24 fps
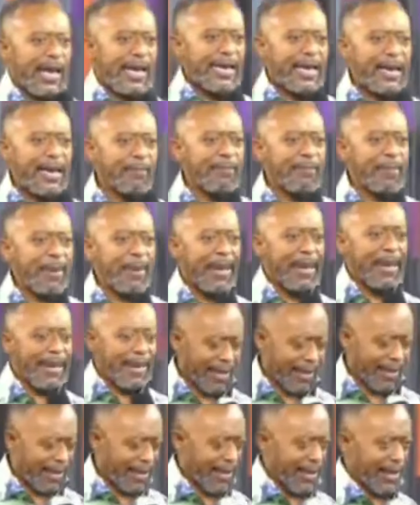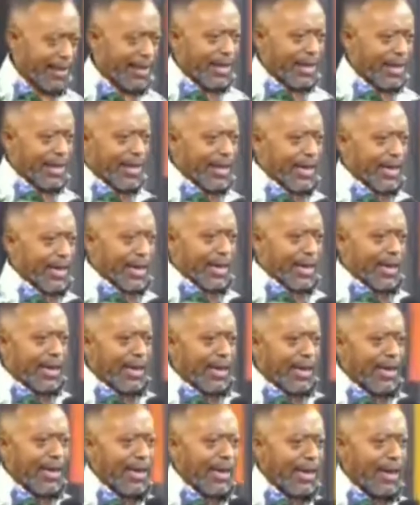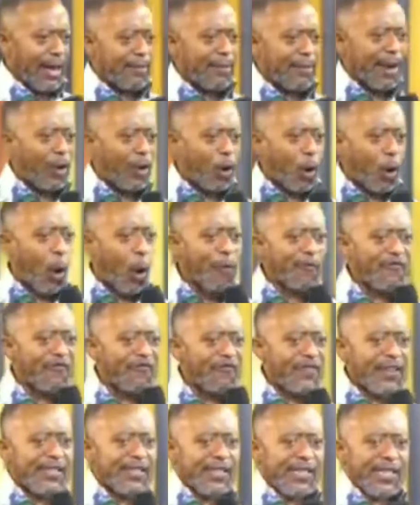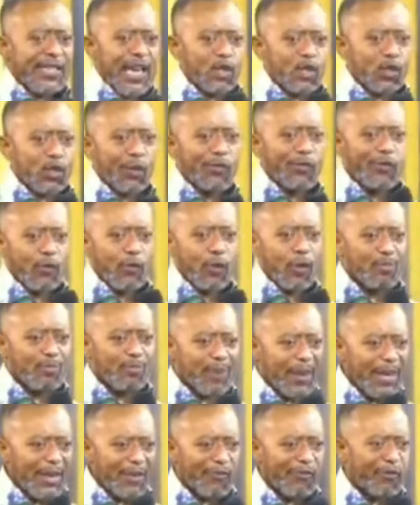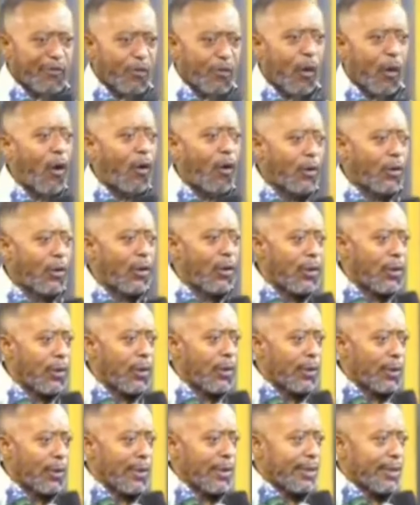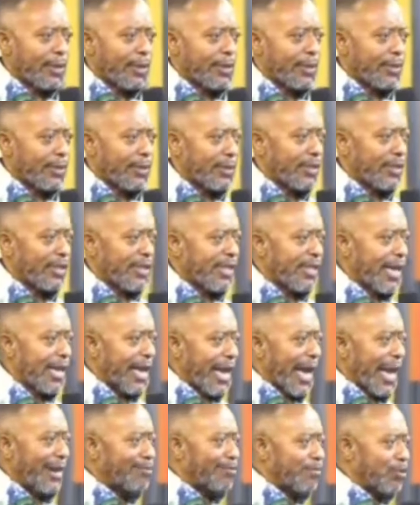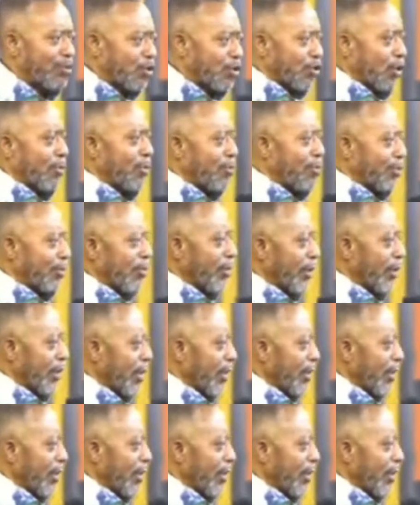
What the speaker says: Sir, me. And I'm not convinced you are so from Penny Four. They say, I'm Bishop.